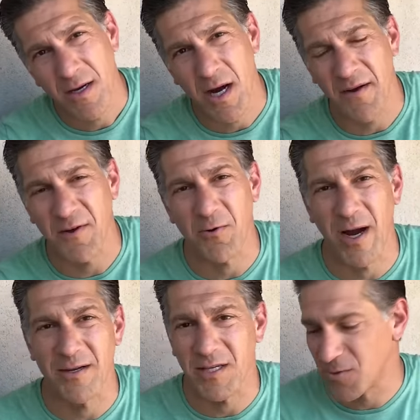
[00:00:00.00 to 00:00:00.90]
coffee
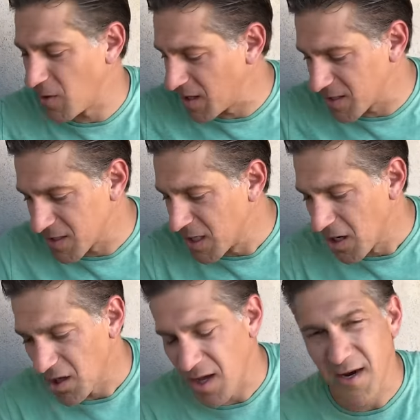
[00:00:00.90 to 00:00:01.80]
grounds, as well as
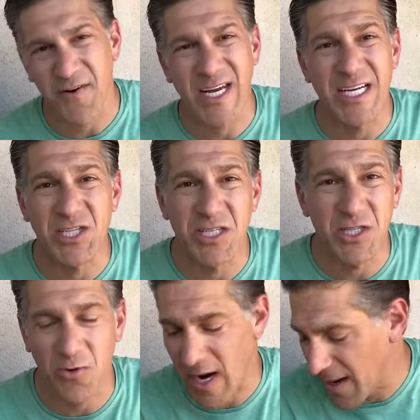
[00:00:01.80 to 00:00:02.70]
a lot of our kitchen
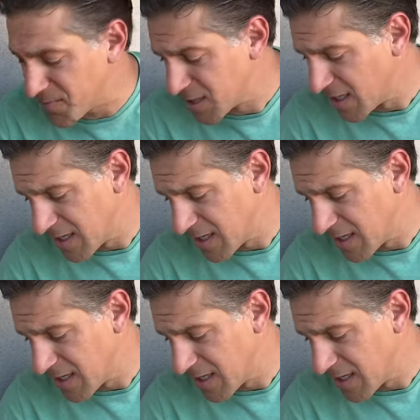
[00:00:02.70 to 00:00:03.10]
scraps,